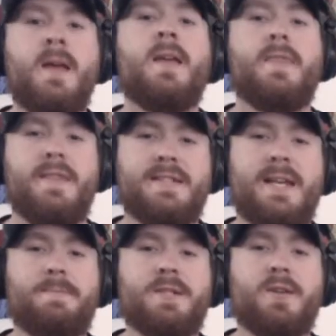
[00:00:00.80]
This
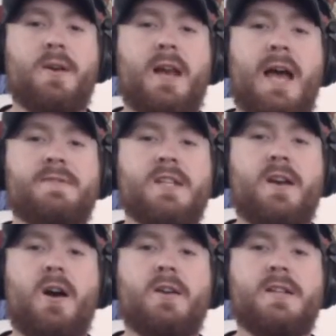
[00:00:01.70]
episode of Life's a
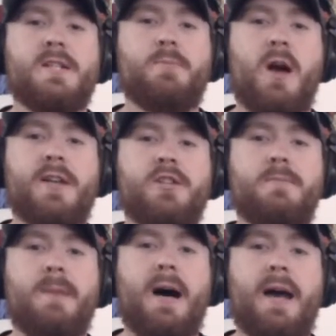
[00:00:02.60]
Garden is brought to you
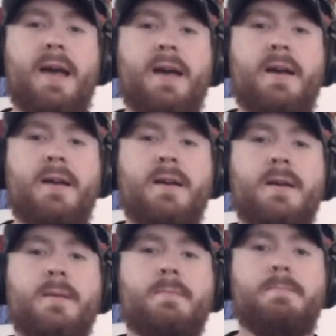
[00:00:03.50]
by
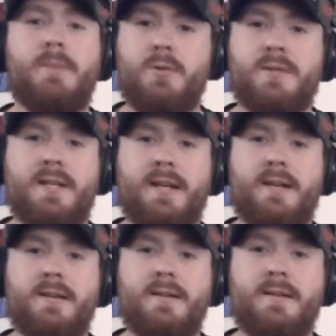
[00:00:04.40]
music.